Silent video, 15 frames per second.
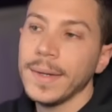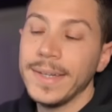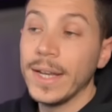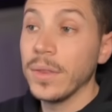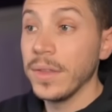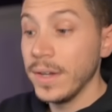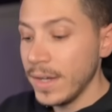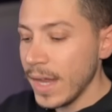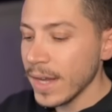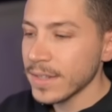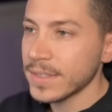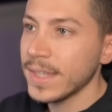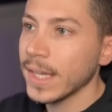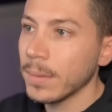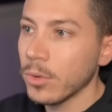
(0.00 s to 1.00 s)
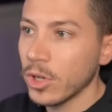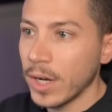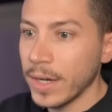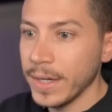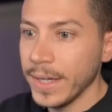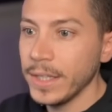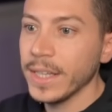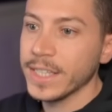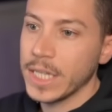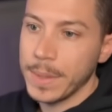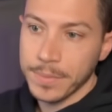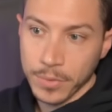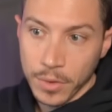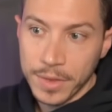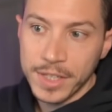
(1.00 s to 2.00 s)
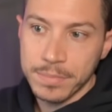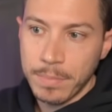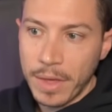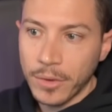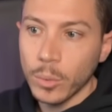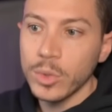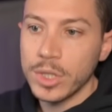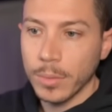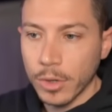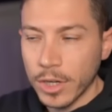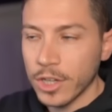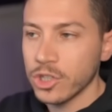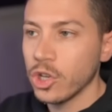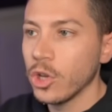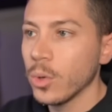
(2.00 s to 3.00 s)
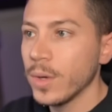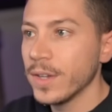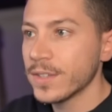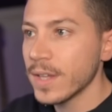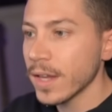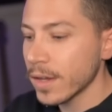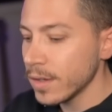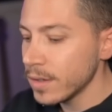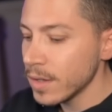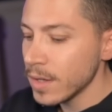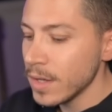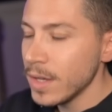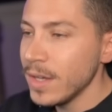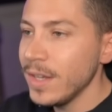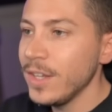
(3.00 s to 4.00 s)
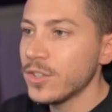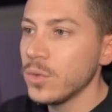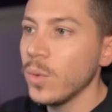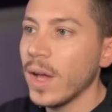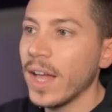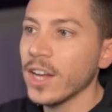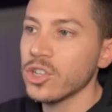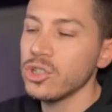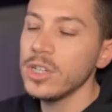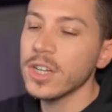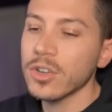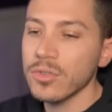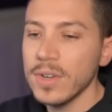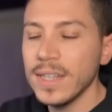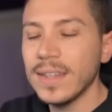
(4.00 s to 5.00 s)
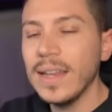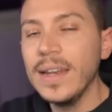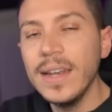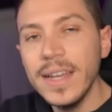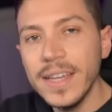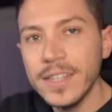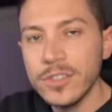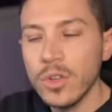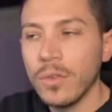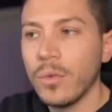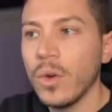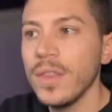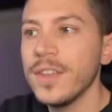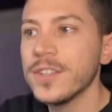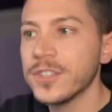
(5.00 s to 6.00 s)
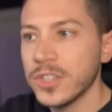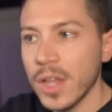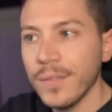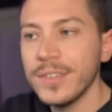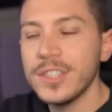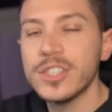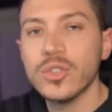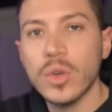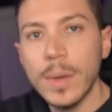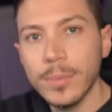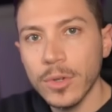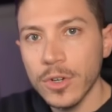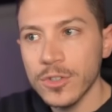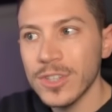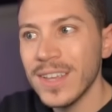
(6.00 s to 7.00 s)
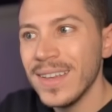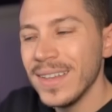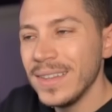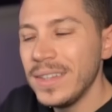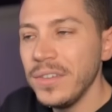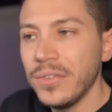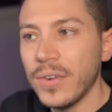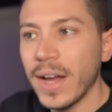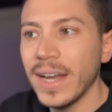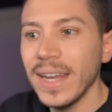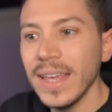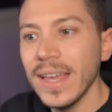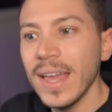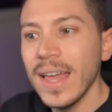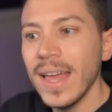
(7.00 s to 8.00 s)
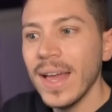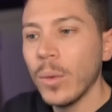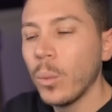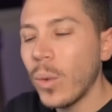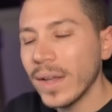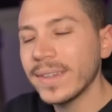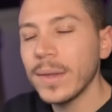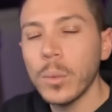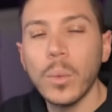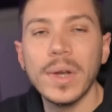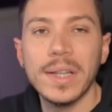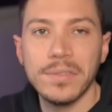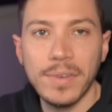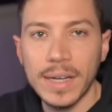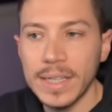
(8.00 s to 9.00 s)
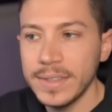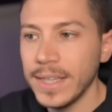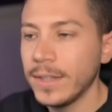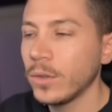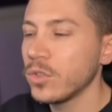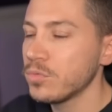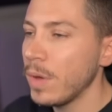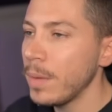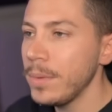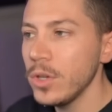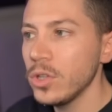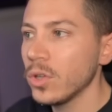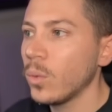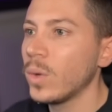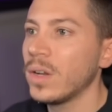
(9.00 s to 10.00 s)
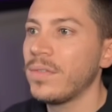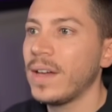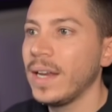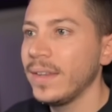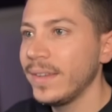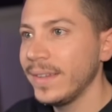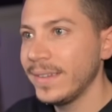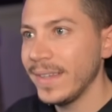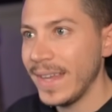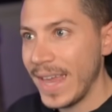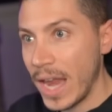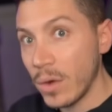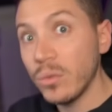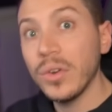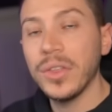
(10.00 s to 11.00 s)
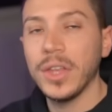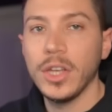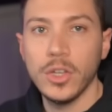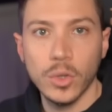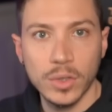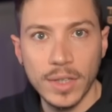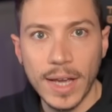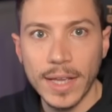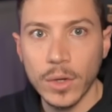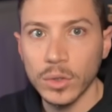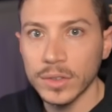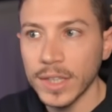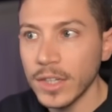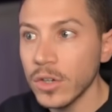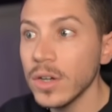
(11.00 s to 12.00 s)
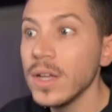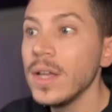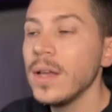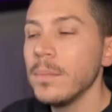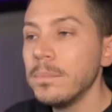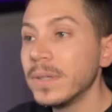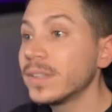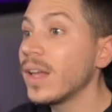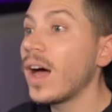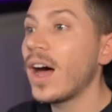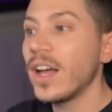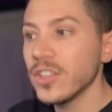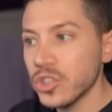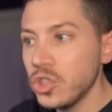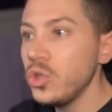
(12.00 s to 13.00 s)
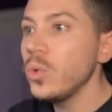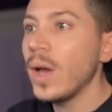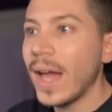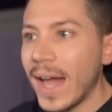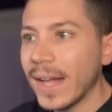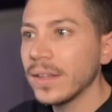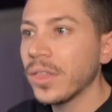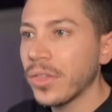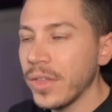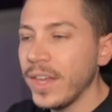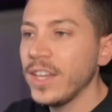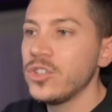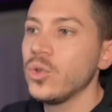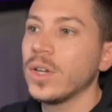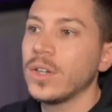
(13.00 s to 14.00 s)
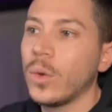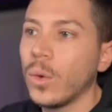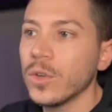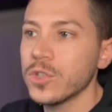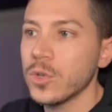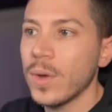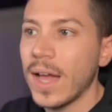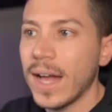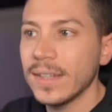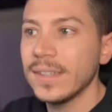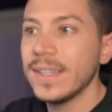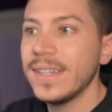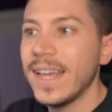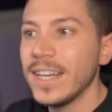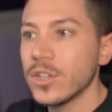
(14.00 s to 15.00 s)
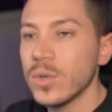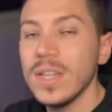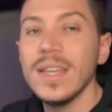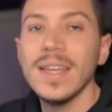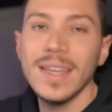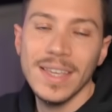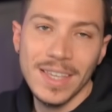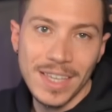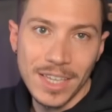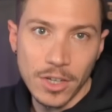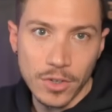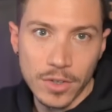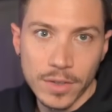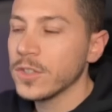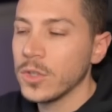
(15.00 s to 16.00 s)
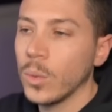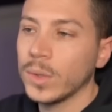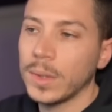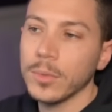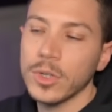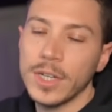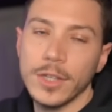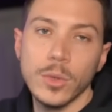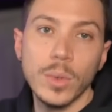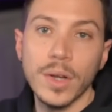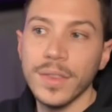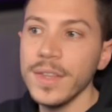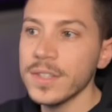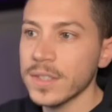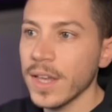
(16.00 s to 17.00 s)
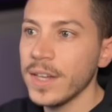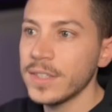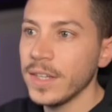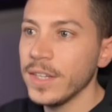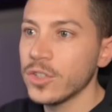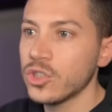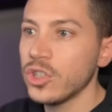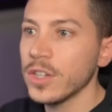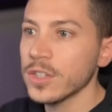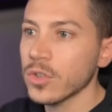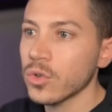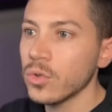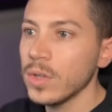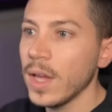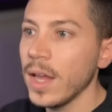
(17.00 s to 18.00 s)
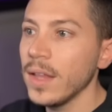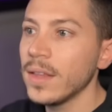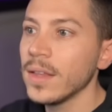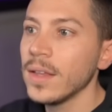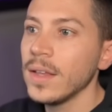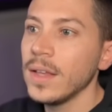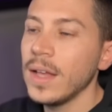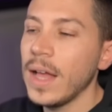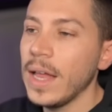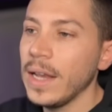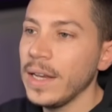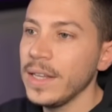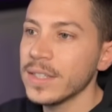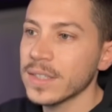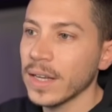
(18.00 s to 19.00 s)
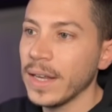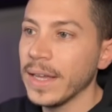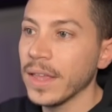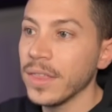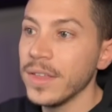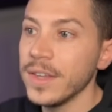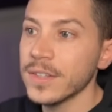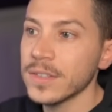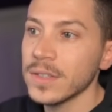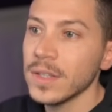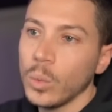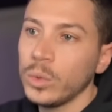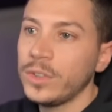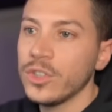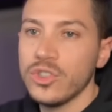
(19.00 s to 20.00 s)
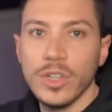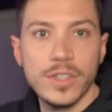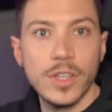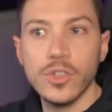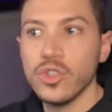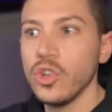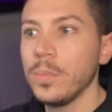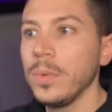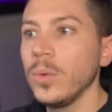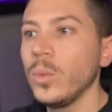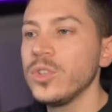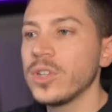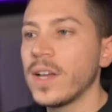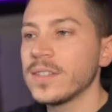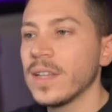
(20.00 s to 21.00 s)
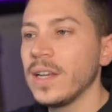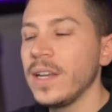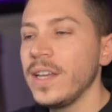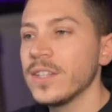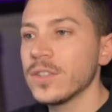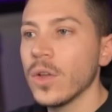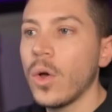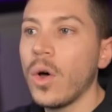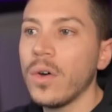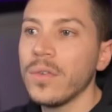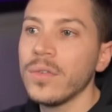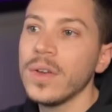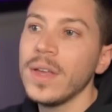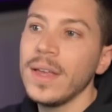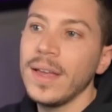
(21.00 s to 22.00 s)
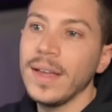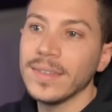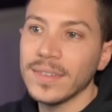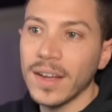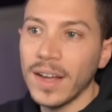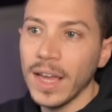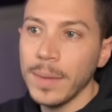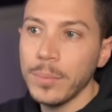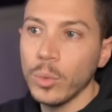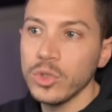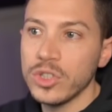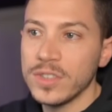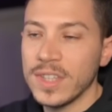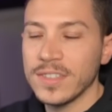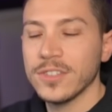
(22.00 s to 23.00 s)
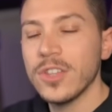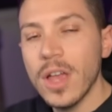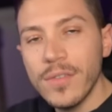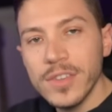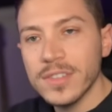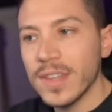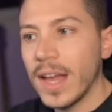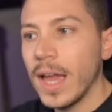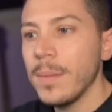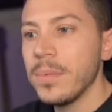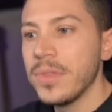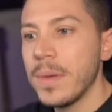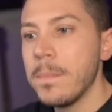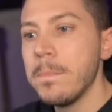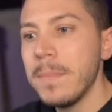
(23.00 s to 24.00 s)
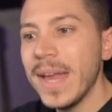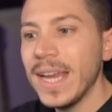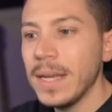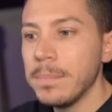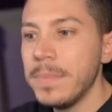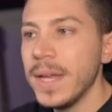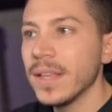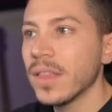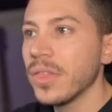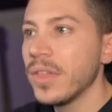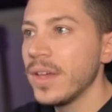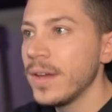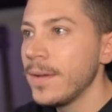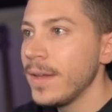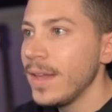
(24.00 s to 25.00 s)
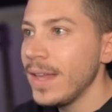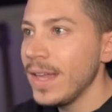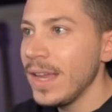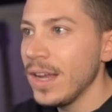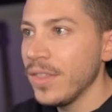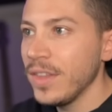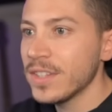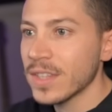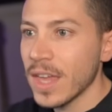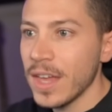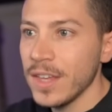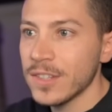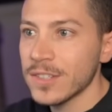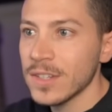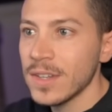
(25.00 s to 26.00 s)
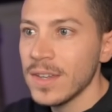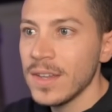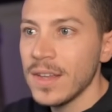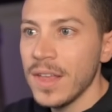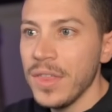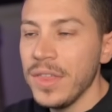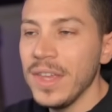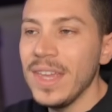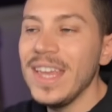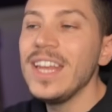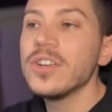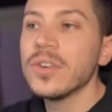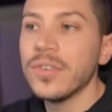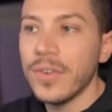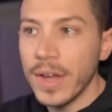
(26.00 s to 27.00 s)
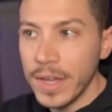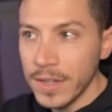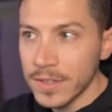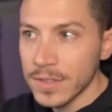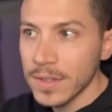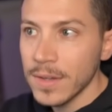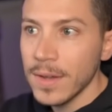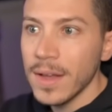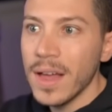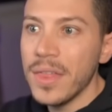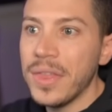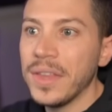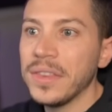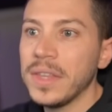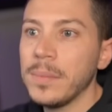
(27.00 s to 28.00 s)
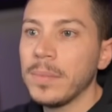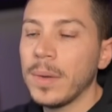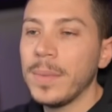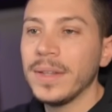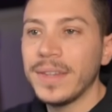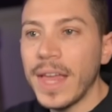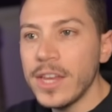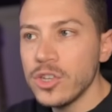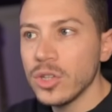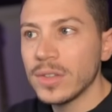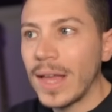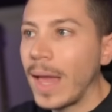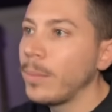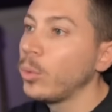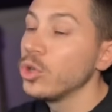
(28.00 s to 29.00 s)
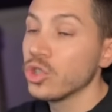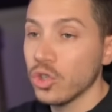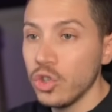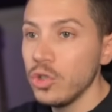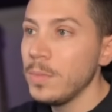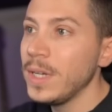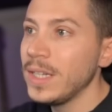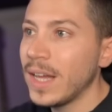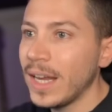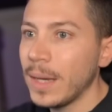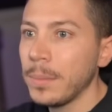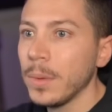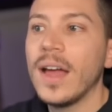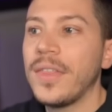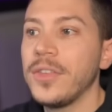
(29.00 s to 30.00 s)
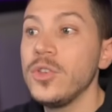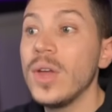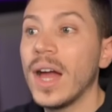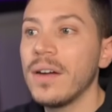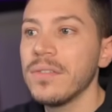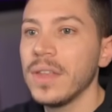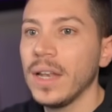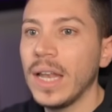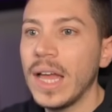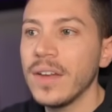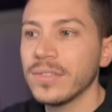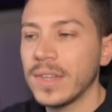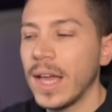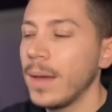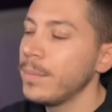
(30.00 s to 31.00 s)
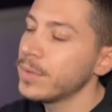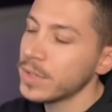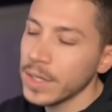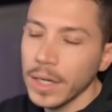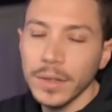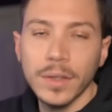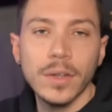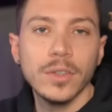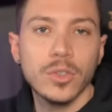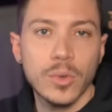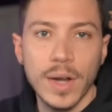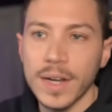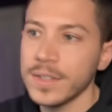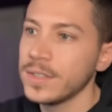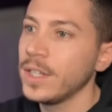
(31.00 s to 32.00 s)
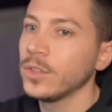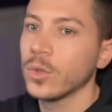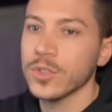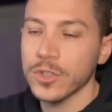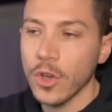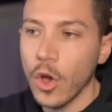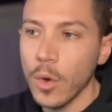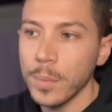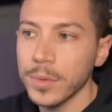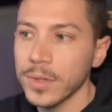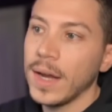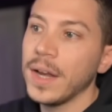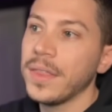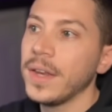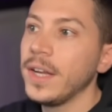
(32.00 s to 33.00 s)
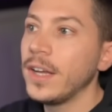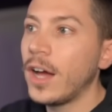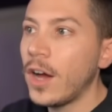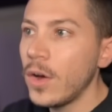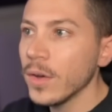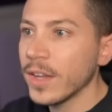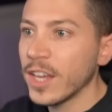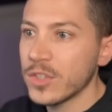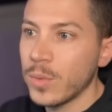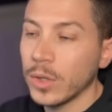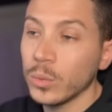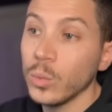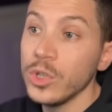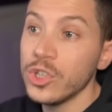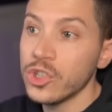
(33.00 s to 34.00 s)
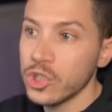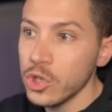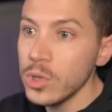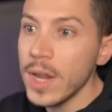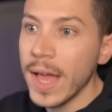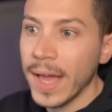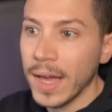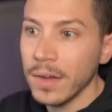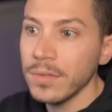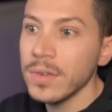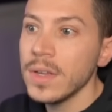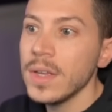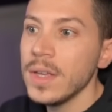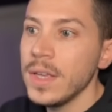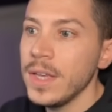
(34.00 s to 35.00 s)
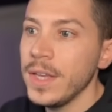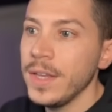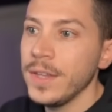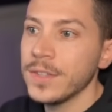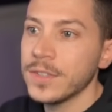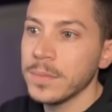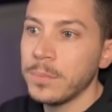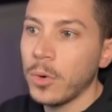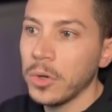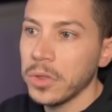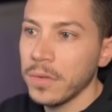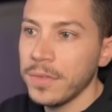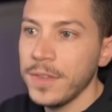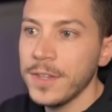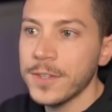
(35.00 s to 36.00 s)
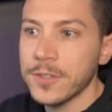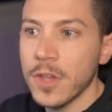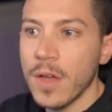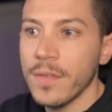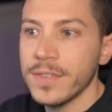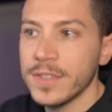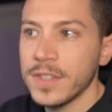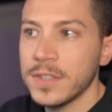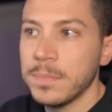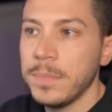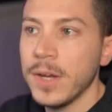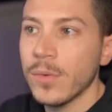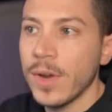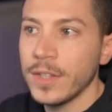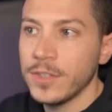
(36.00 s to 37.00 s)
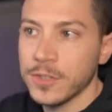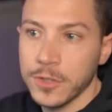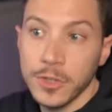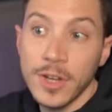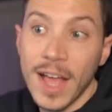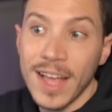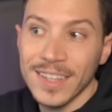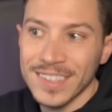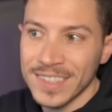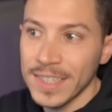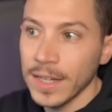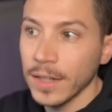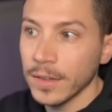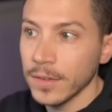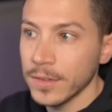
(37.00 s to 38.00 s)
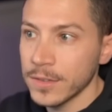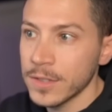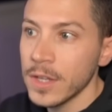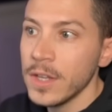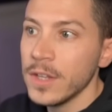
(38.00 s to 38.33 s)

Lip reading: Now, the next thing I'm going to need, except for this method, which I'm going to show you in a second, is to actually create a list of all the service descriptors defining what I want to validate. Because maybe you don't want to validate everything in your DI container, but as you add things, you can also add an entry here. So what I'm going to do in this case is just create a list like this, which is just a tuple, which has a list of a type, which is the service type, the main bit, the, in this case, the interface, then the implementation type, which could be nullable. And then you have the lifetime, singleton, transient, or scoped. And then in our case, what we should have is both of these services be registered as singletons.